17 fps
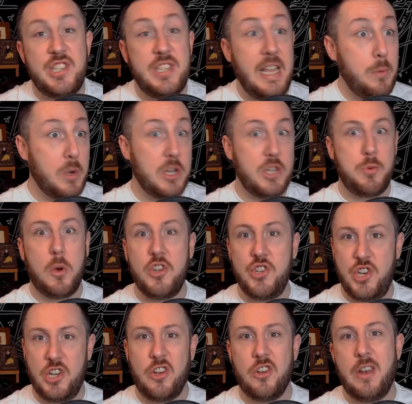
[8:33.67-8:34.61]
see which
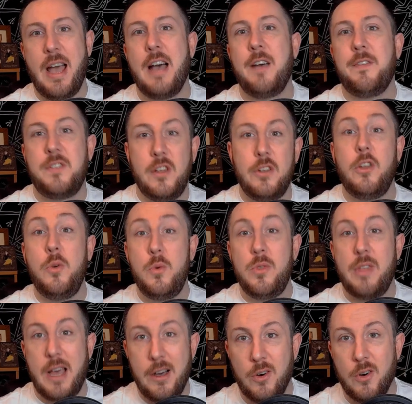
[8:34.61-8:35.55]
ones you're going to have to do
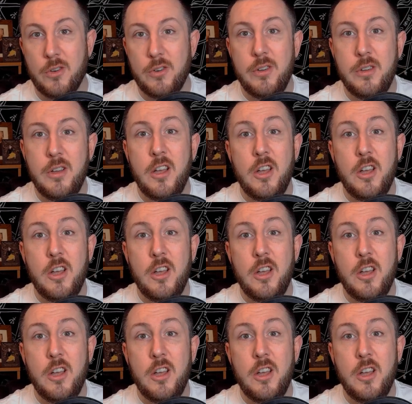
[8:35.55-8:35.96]
that on,